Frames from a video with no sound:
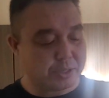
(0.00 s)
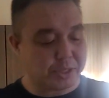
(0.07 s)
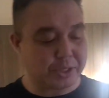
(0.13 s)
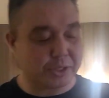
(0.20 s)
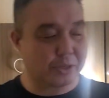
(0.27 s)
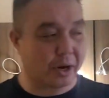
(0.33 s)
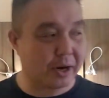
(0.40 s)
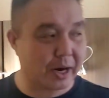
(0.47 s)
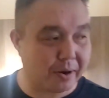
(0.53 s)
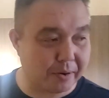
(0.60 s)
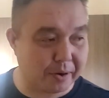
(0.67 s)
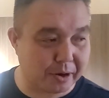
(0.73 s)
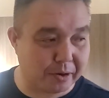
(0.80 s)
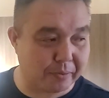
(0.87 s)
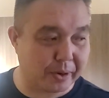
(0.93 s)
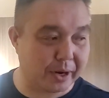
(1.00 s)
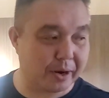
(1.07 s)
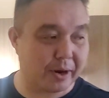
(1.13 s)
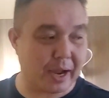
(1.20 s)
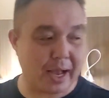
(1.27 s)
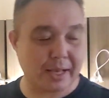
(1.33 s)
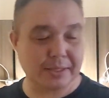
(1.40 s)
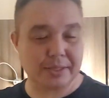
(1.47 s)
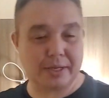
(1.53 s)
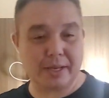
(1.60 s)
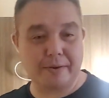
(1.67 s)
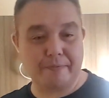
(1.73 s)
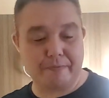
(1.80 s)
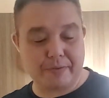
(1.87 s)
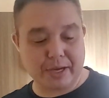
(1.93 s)
She started out her career as an
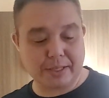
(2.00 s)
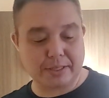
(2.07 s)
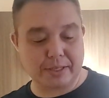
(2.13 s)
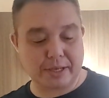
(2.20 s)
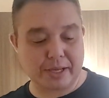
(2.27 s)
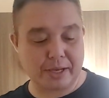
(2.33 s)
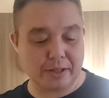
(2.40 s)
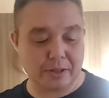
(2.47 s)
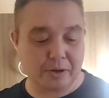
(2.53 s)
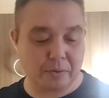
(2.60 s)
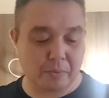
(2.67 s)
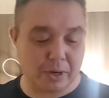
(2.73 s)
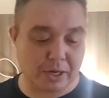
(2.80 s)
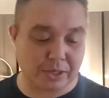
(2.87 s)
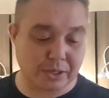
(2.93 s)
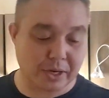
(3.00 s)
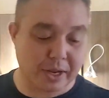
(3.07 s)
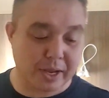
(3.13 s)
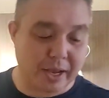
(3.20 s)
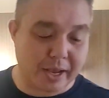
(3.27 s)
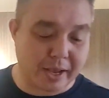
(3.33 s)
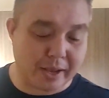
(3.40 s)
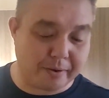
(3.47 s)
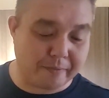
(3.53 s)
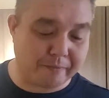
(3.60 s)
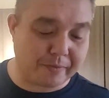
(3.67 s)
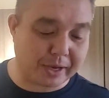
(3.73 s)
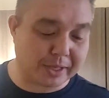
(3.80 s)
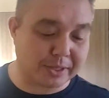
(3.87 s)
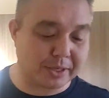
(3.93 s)
Invicta killer, where in
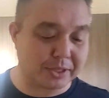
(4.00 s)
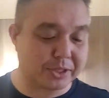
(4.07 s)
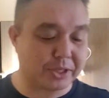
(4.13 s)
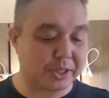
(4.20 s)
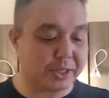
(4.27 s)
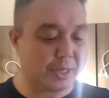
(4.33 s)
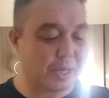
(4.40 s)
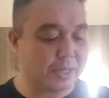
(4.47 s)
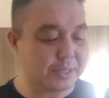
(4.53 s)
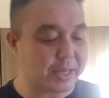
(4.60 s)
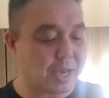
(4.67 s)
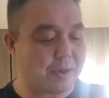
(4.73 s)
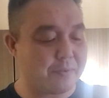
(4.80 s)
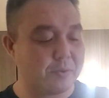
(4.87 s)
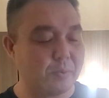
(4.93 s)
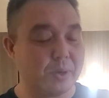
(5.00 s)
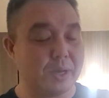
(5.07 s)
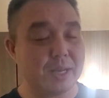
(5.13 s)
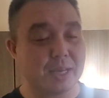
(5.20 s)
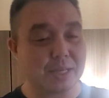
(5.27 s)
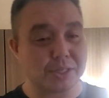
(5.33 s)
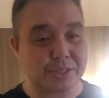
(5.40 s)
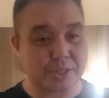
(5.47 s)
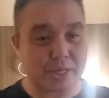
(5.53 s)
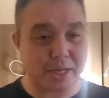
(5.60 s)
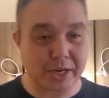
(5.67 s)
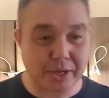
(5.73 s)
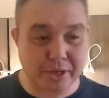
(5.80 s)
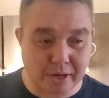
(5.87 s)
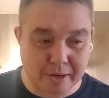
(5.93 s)
Invicta she does have a win against
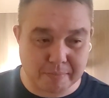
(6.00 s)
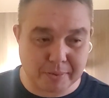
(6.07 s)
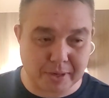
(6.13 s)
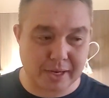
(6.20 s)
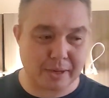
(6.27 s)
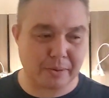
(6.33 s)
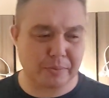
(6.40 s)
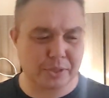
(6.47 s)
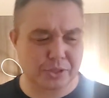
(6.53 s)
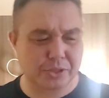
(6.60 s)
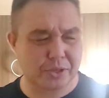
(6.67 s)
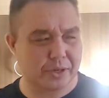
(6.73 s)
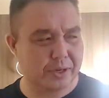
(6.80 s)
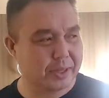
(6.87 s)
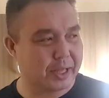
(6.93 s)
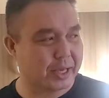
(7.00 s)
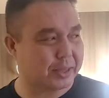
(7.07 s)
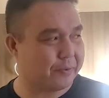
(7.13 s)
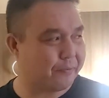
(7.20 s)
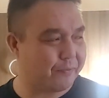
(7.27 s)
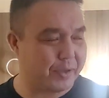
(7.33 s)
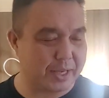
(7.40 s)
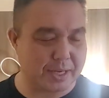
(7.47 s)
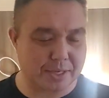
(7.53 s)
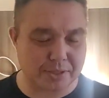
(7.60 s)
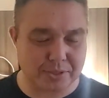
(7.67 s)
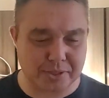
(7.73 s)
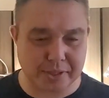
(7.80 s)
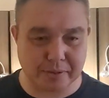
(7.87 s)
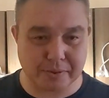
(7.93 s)
Shanna Young, but it was during like the
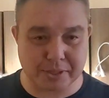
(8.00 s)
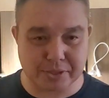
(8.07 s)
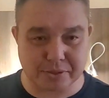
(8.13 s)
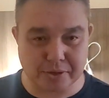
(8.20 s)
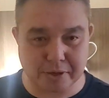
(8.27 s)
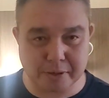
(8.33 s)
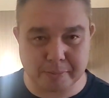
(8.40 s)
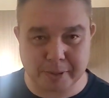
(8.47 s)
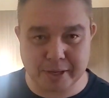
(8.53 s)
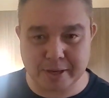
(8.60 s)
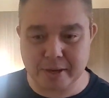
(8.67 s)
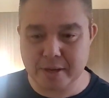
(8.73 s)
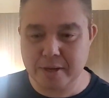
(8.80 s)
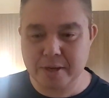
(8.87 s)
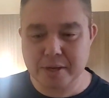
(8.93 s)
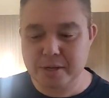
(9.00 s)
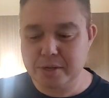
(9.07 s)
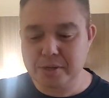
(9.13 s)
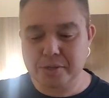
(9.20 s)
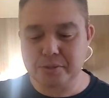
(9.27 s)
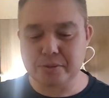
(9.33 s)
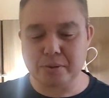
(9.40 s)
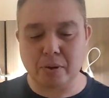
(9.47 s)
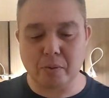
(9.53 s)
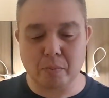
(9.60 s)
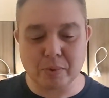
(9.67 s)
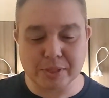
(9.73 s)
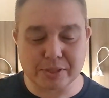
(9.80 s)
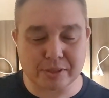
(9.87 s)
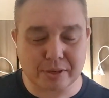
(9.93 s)
Phoenix Series tournament, so
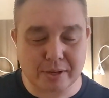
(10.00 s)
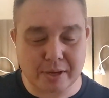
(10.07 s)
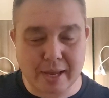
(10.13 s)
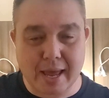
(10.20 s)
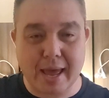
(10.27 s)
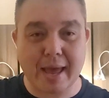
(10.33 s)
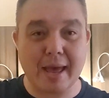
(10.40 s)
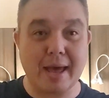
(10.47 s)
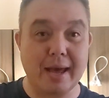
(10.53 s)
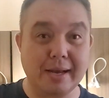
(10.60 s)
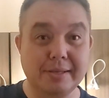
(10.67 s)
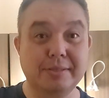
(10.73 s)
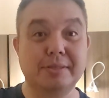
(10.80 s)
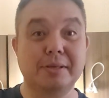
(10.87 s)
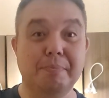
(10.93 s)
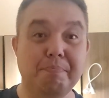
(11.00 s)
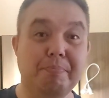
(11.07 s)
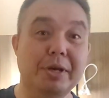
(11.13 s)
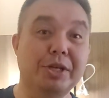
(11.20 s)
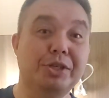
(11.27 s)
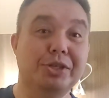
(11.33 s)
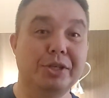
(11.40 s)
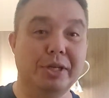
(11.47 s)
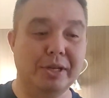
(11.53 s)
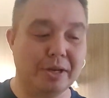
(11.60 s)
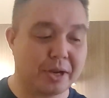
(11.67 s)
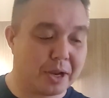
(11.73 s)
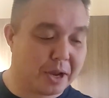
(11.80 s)
it was exhibition.